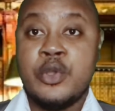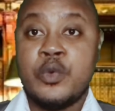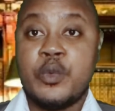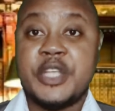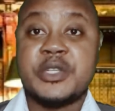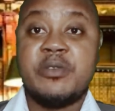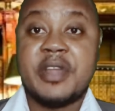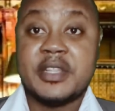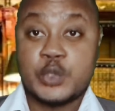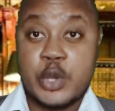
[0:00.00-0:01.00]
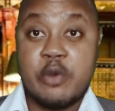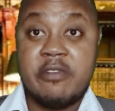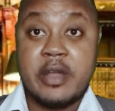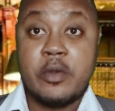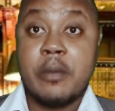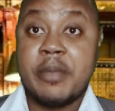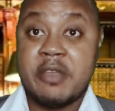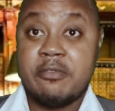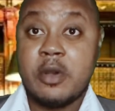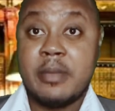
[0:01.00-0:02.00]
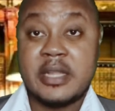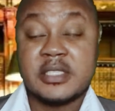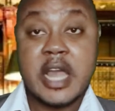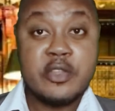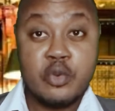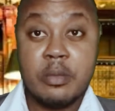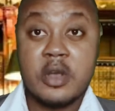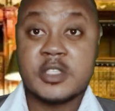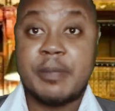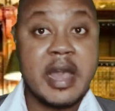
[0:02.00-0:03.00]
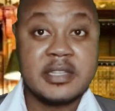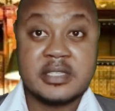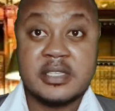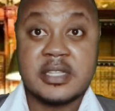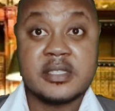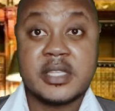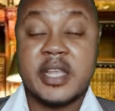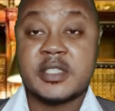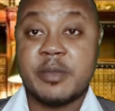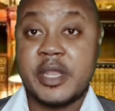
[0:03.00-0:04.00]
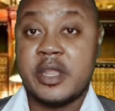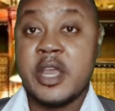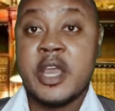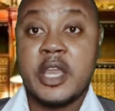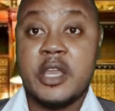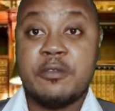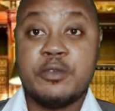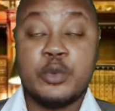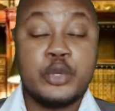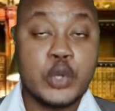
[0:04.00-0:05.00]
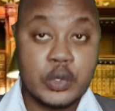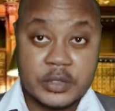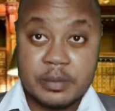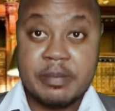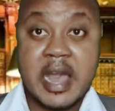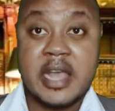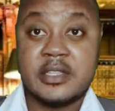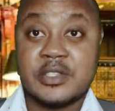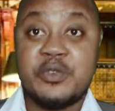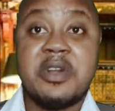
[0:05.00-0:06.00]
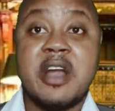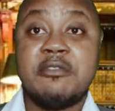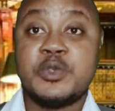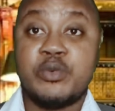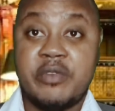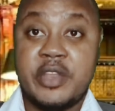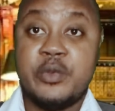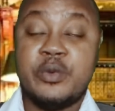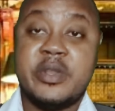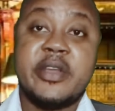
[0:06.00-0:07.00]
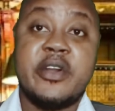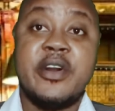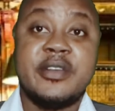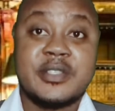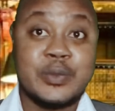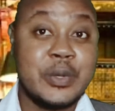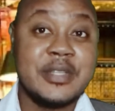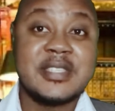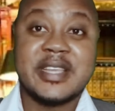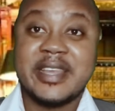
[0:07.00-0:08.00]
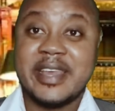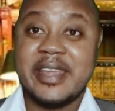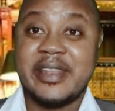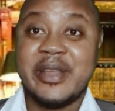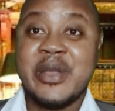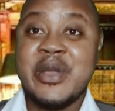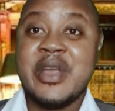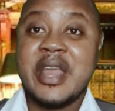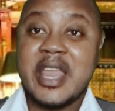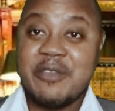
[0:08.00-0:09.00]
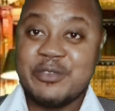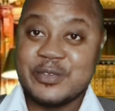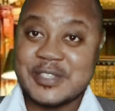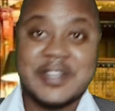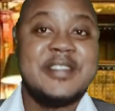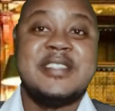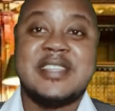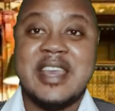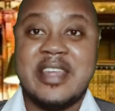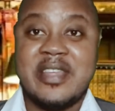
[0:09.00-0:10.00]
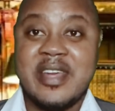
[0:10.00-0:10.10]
which grades your overall performance, and you must pass this assessment. If you don't pass, you have to redo the course once again. If you succeed,